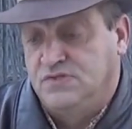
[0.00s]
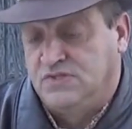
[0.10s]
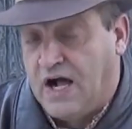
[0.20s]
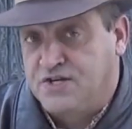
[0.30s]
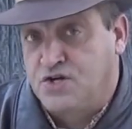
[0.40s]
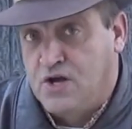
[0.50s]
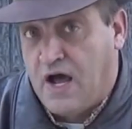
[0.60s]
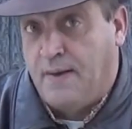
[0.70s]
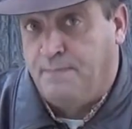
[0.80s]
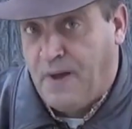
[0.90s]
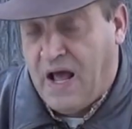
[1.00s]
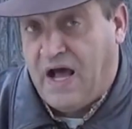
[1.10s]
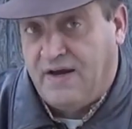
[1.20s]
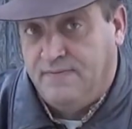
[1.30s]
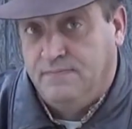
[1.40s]
That's not
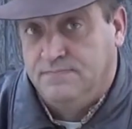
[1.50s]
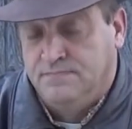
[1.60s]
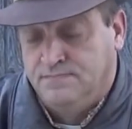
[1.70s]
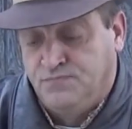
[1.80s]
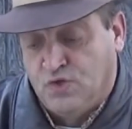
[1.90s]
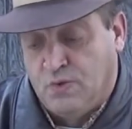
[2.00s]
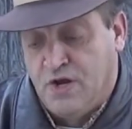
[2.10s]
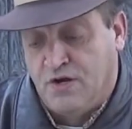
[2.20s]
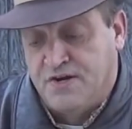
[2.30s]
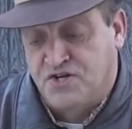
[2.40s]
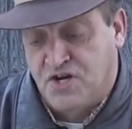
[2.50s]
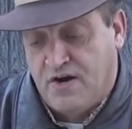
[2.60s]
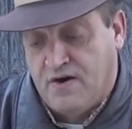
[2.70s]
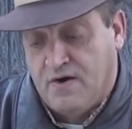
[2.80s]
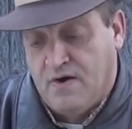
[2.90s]
bad when you
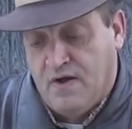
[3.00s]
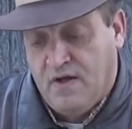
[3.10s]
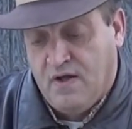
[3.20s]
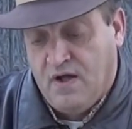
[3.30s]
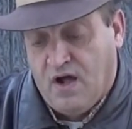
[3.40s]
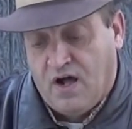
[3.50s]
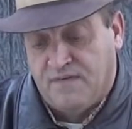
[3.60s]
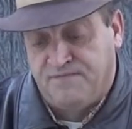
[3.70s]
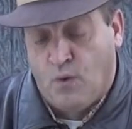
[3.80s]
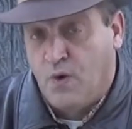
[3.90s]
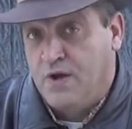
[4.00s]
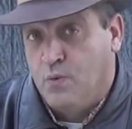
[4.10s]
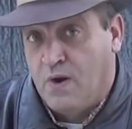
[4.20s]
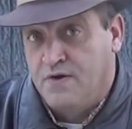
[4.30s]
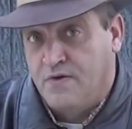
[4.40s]
consider a 40
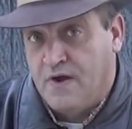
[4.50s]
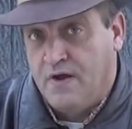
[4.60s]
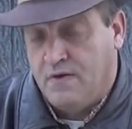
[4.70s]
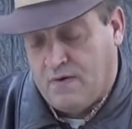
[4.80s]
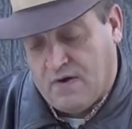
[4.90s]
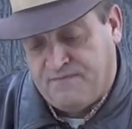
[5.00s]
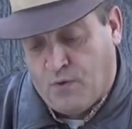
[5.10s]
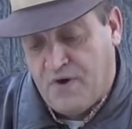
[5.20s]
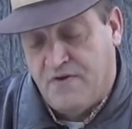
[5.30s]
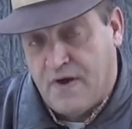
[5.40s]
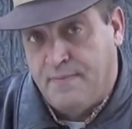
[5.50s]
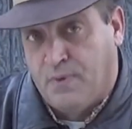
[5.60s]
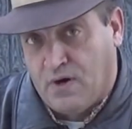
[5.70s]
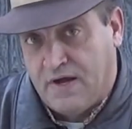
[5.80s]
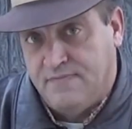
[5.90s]
grain
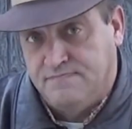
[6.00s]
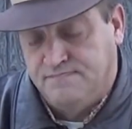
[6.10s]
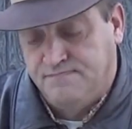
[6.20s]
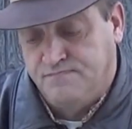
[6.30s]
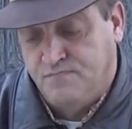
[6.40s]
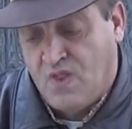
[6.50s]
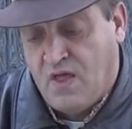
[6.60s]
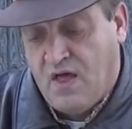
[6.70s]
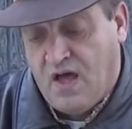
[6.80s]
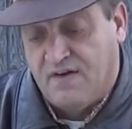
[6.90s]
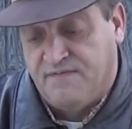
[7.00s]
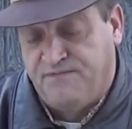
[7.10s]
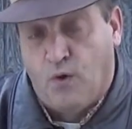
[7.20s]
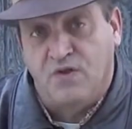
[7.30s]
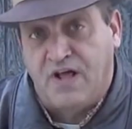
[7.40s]
bullet at
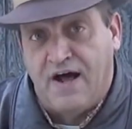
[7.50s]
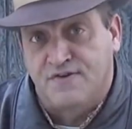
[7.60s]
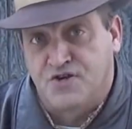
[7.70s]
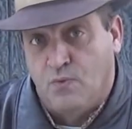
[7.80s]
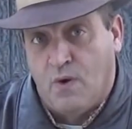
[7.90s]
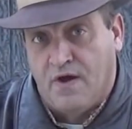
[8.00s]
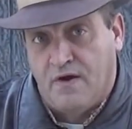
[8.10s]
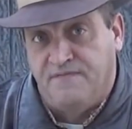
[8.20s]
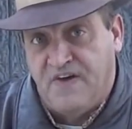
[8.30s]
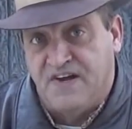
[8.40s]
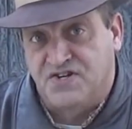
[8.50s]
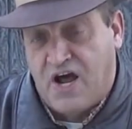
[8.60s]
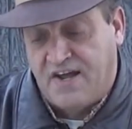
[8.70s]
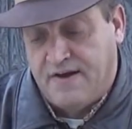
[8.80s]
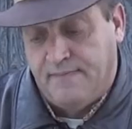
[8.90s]
4,100 feet a
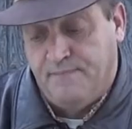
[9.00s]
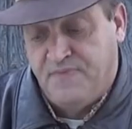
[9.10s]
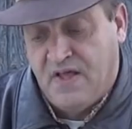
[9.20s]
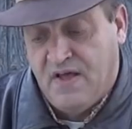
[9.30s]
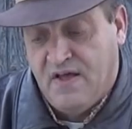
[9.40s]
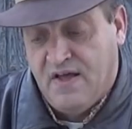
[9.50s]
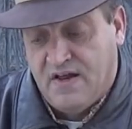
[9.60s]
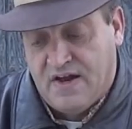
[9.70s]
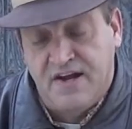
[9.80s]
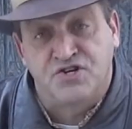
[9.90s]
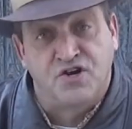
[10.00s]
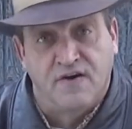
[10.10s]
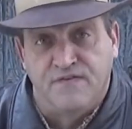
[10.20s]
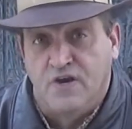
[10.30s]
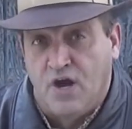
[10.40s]
second, and it's
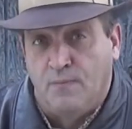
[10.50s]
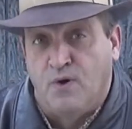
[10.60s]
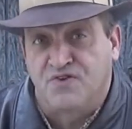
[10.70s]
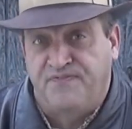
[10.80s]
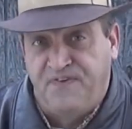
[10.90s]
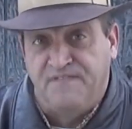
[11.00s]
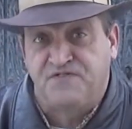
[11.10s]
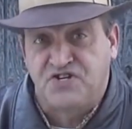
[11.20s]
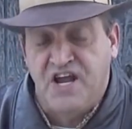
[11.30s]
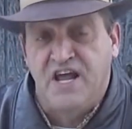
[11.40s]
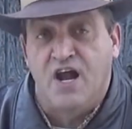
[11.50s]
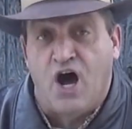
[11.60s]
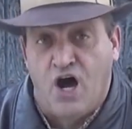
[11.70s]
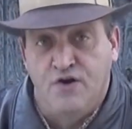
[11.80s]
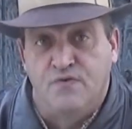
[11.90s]
delivering almost
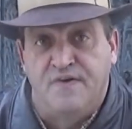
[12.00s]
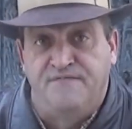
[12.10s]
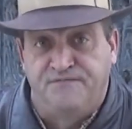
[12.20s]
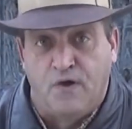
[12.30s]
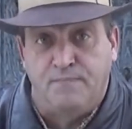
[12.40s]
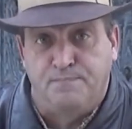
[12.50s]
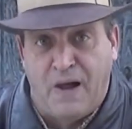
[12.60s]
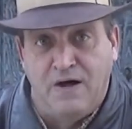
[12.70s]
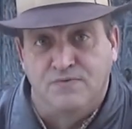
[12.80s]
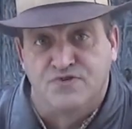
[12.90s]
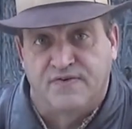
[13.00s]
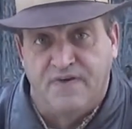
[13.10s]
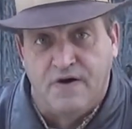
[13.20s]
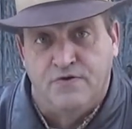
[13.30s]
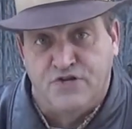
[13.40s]
1,500 foot-pounds of
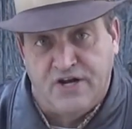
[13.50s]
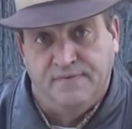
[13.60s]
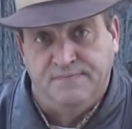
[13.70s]
energy.